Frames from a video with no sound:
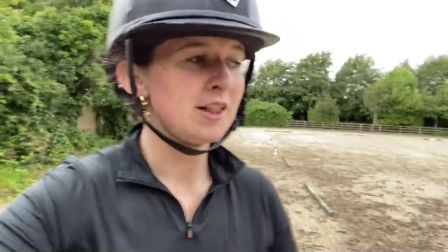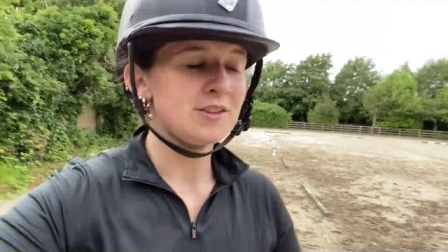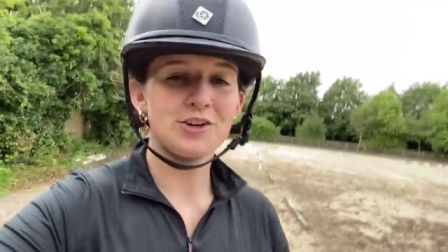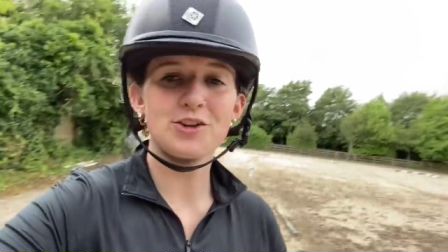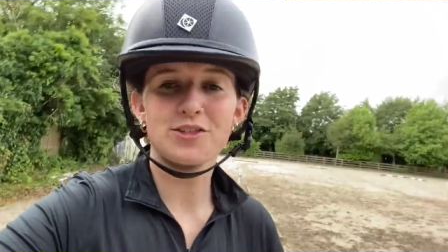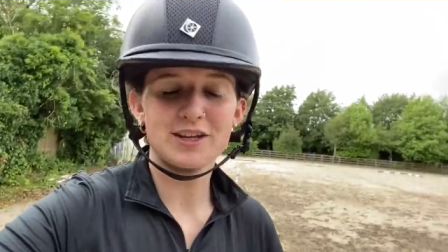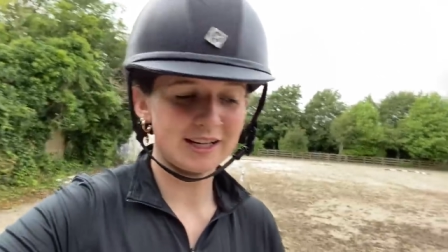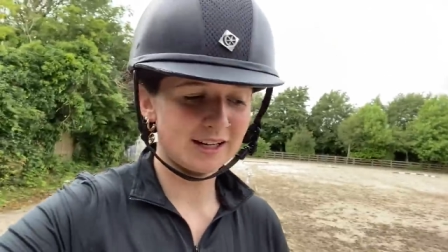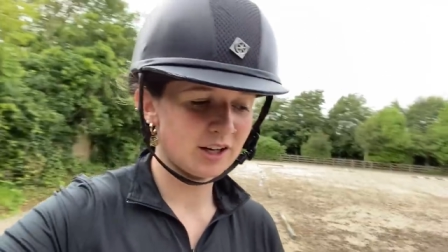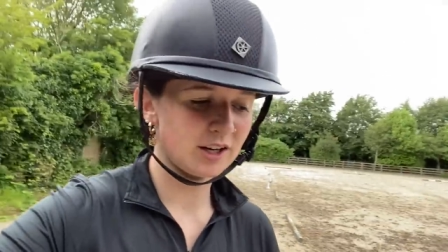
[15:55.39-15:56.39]
The other
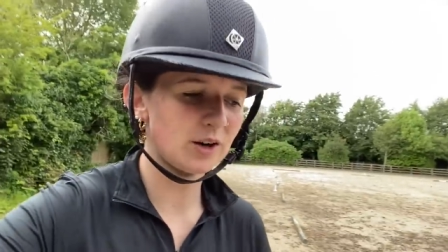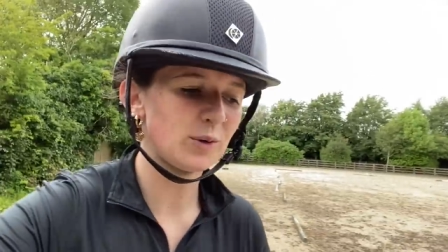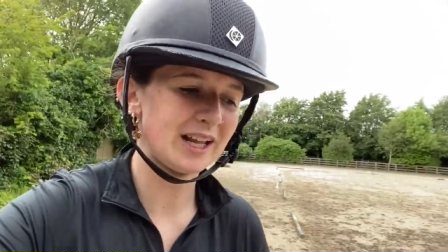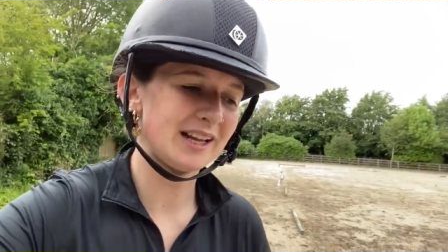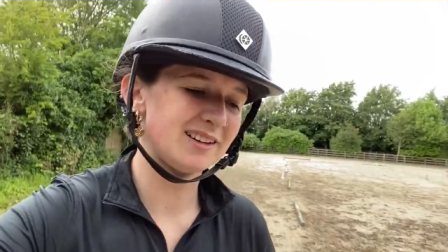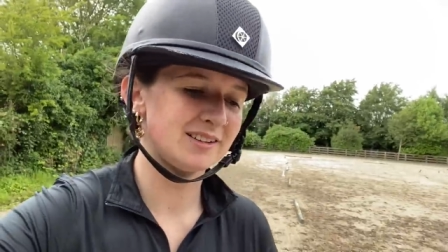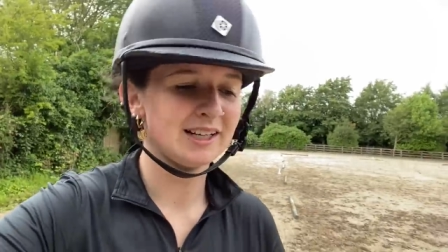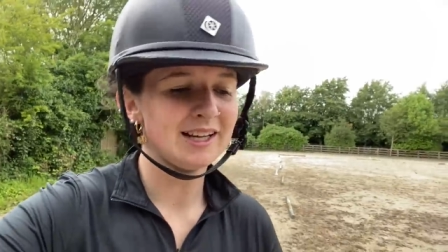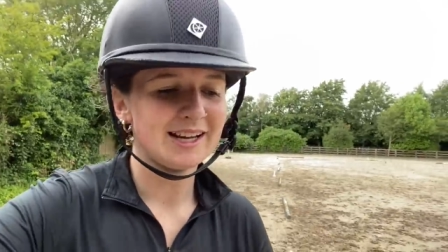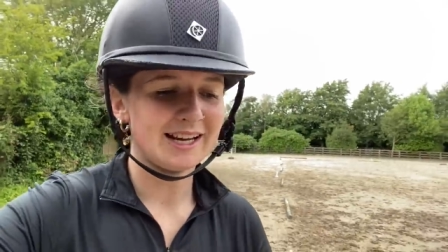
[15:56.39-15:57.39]
thing, well,
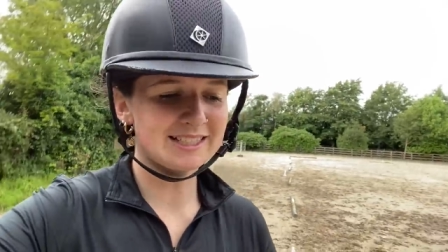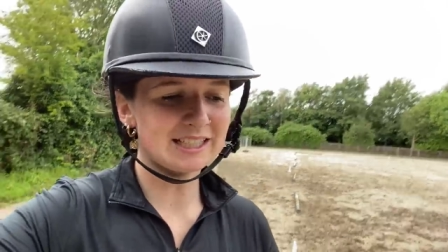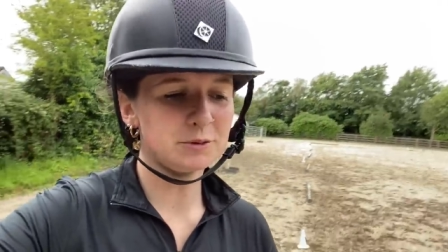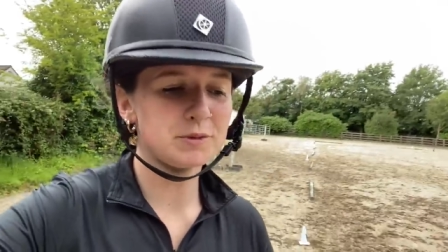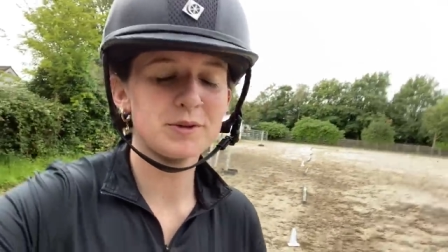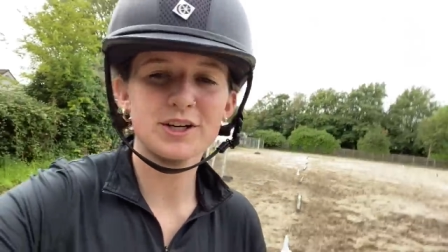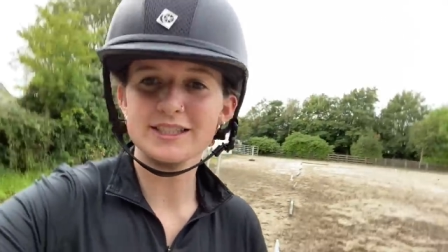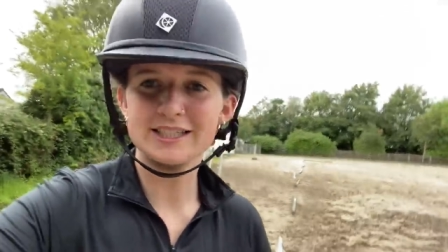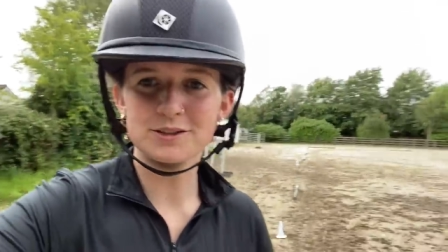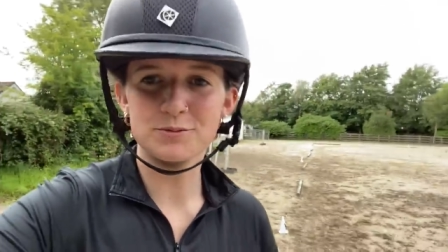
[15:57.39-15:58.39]
it's a little bit
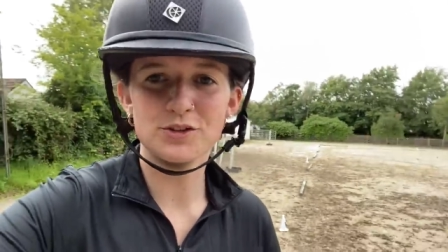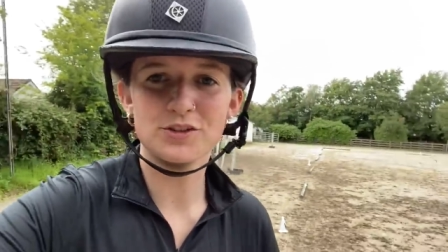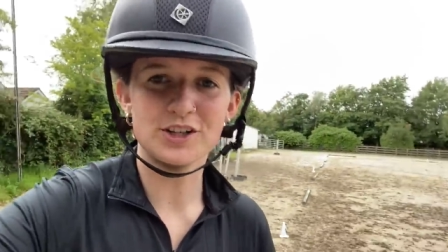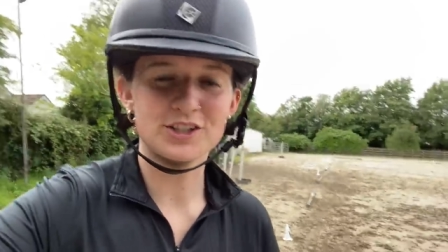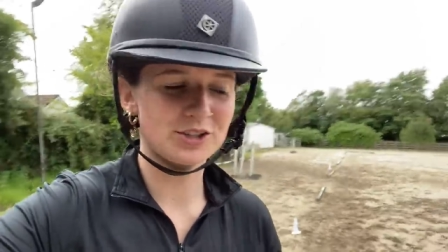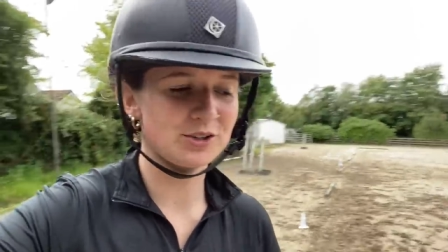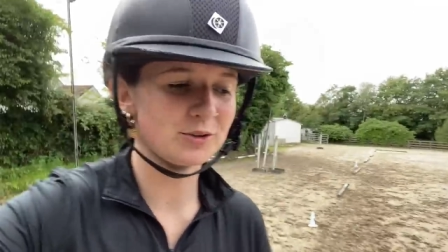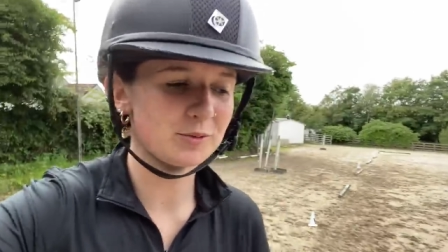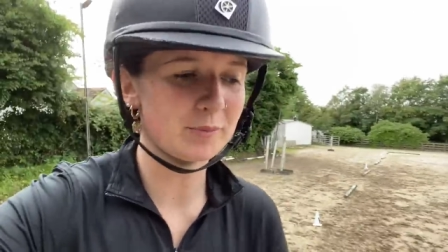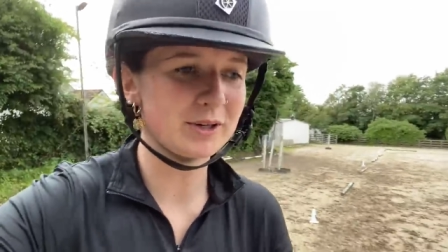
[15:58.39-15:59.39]
because he's moved
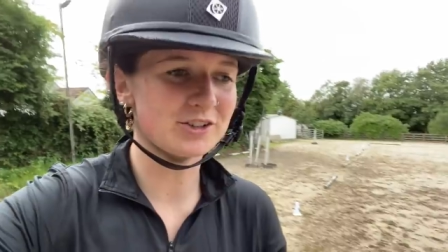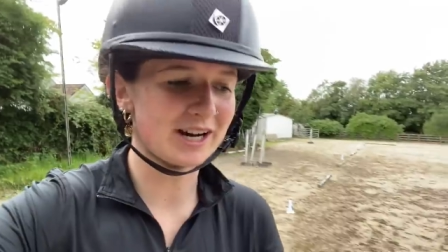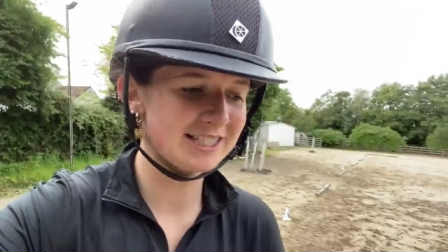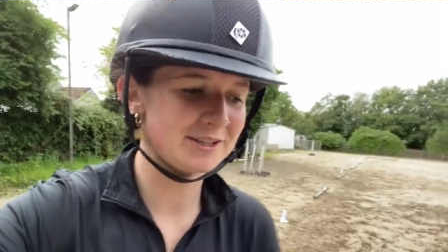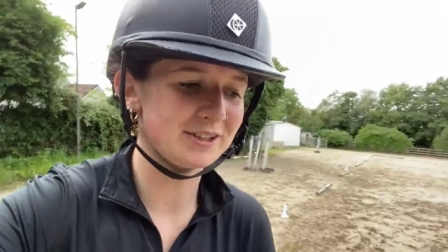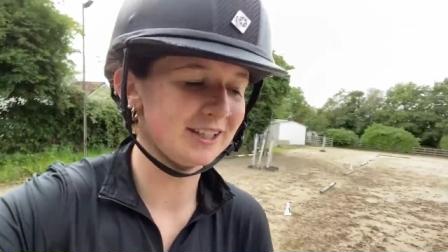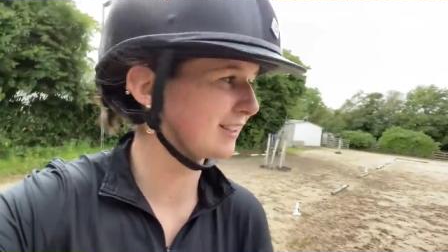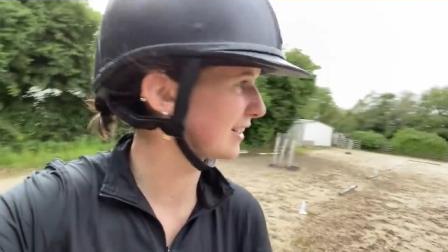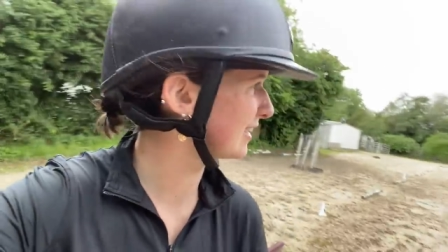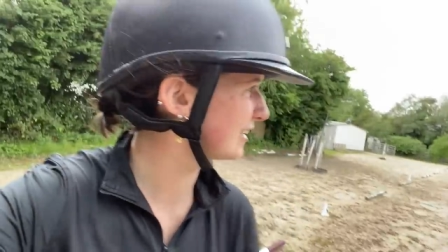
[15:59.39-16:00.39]
onto a big grassy field
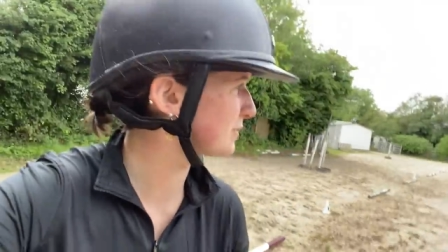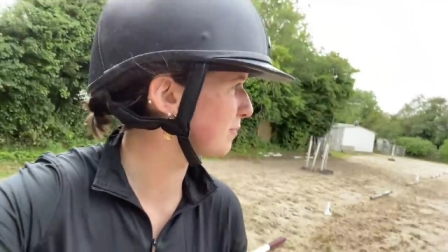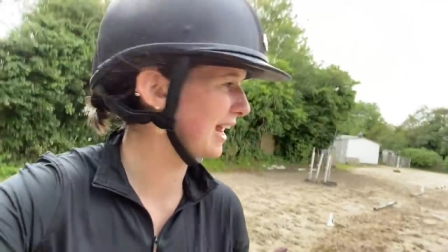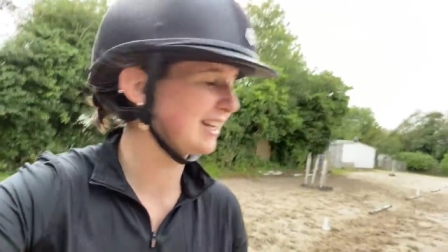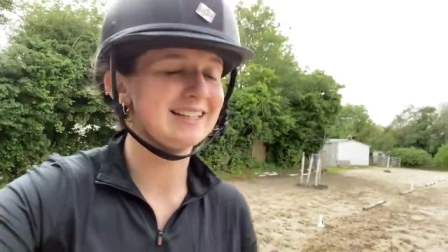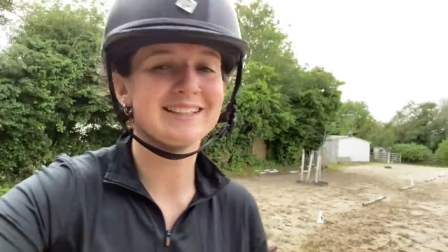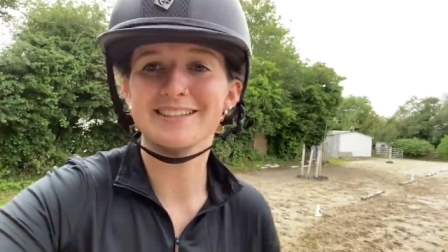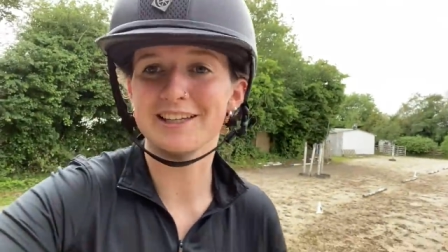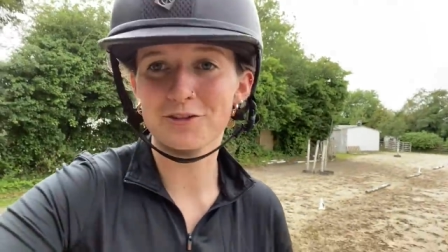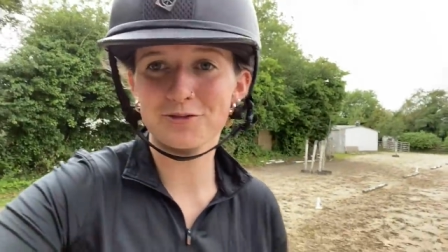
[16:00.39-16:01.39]
and his belly is
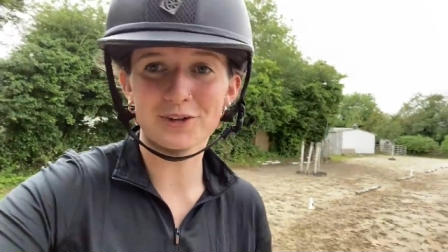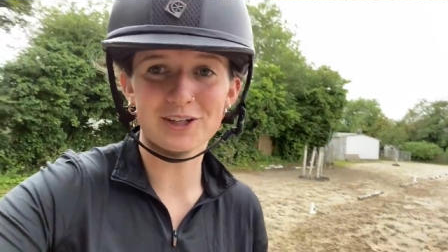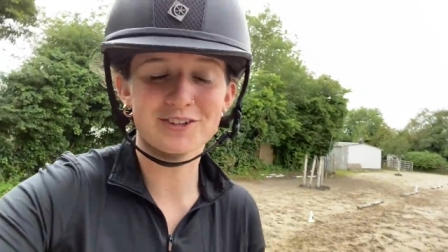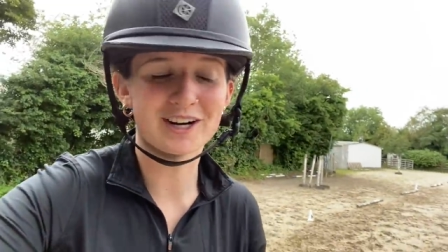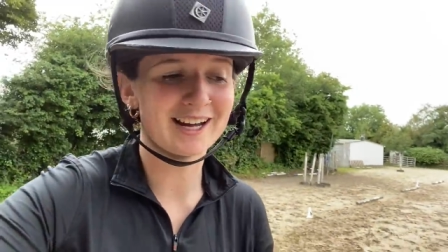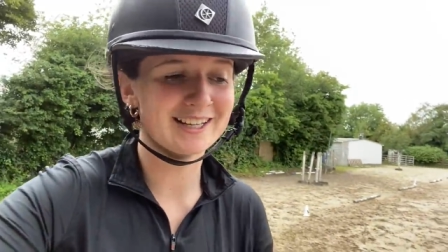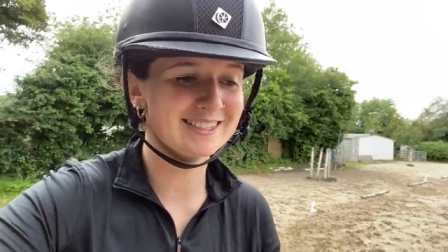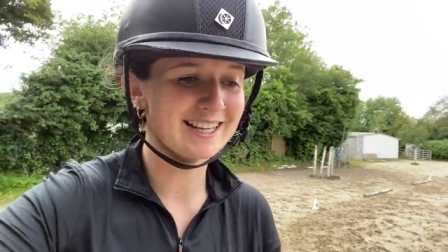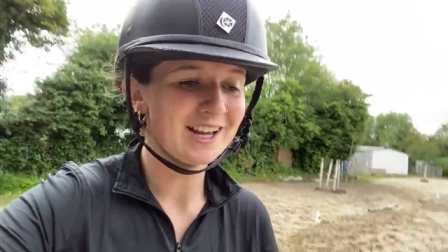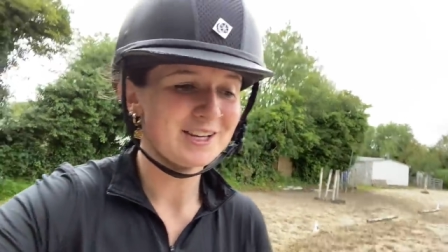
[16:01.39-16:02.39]
like full of
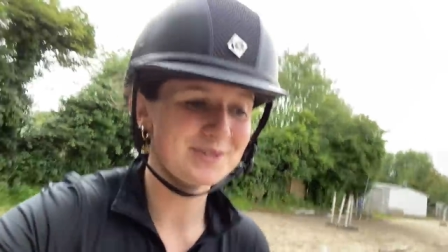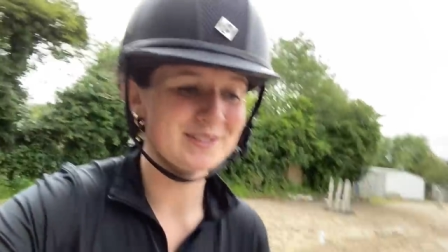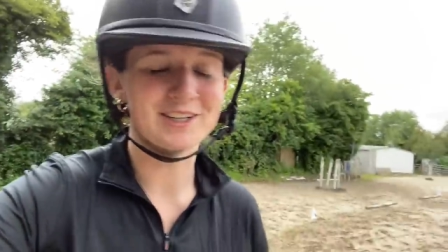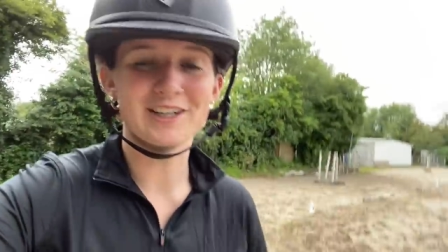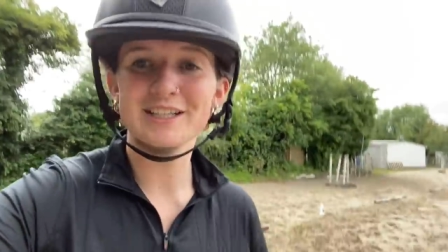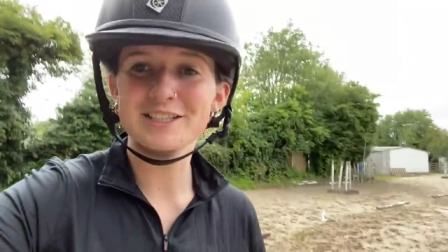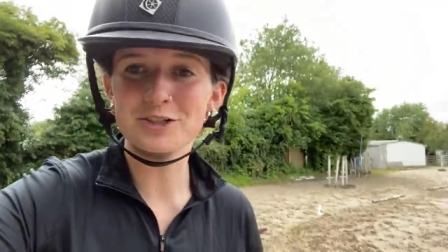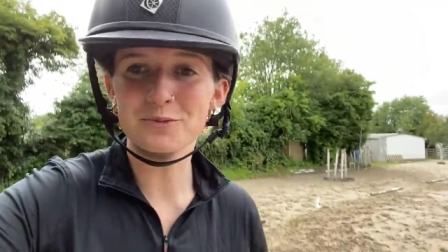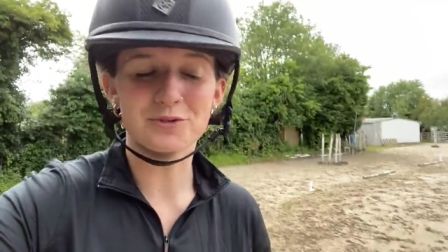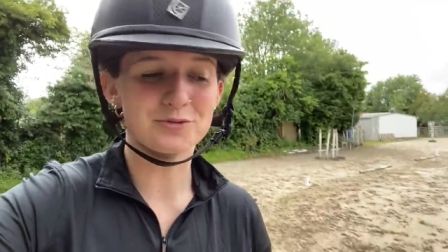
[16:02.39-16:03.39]
grass, so he's not like
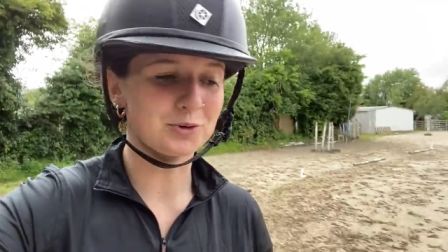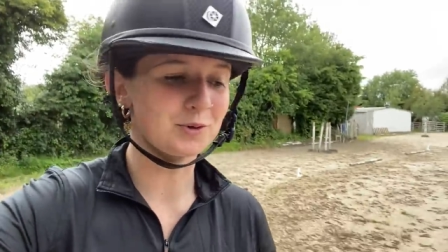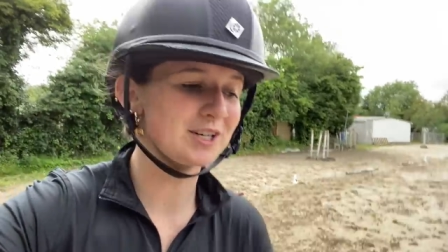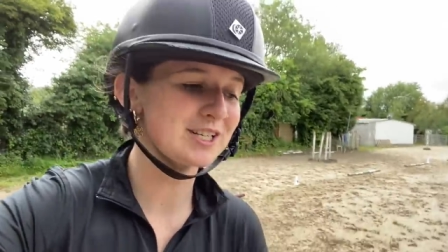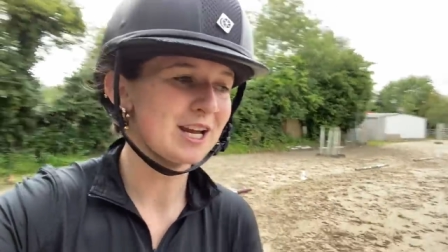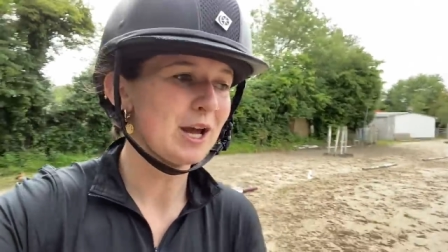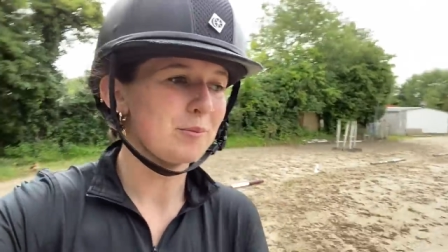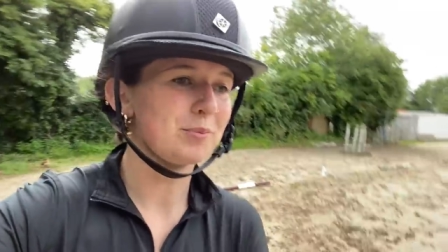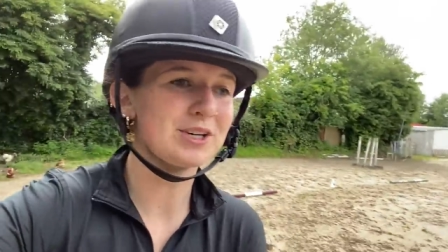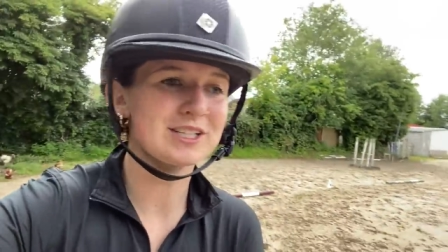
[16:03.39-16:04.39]
super forward,
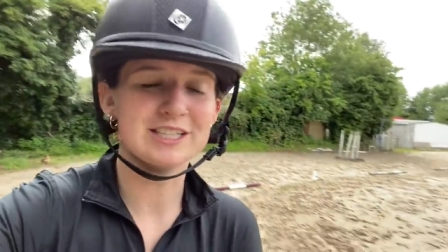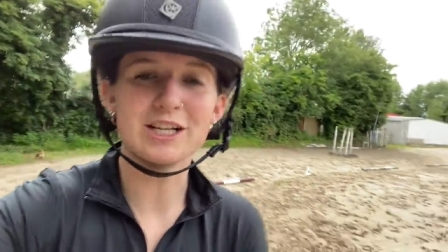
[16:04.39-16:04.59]
but the